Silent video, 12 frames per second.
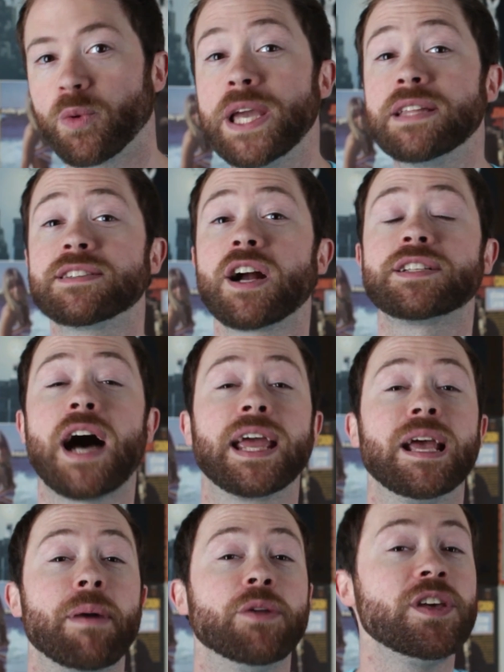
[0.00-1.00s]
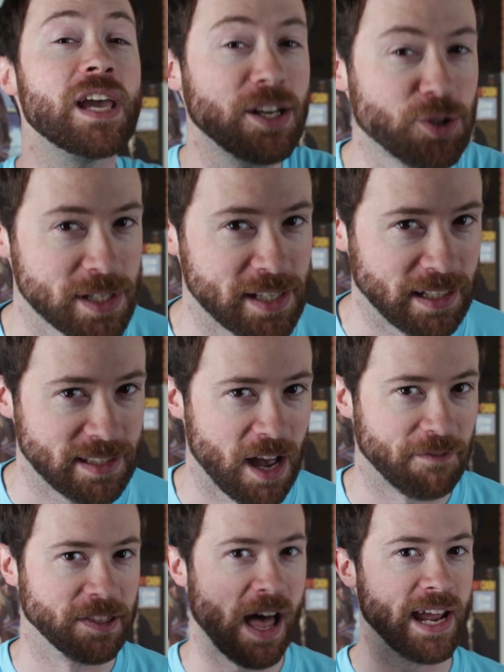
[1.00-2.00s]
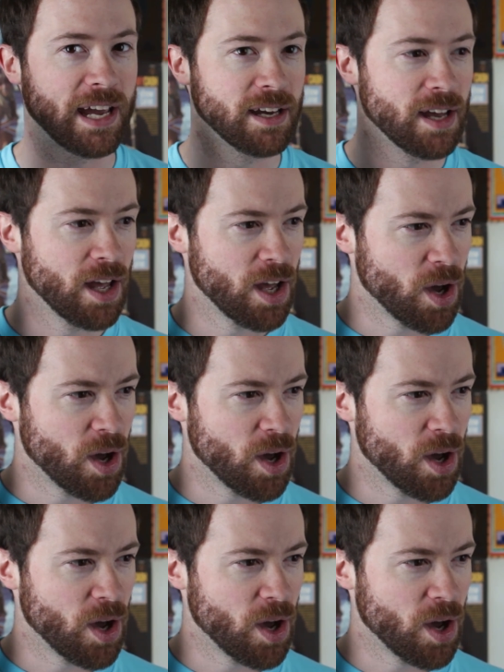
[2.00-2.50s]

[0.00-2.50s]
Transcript: we can start talking about the interesting stuff like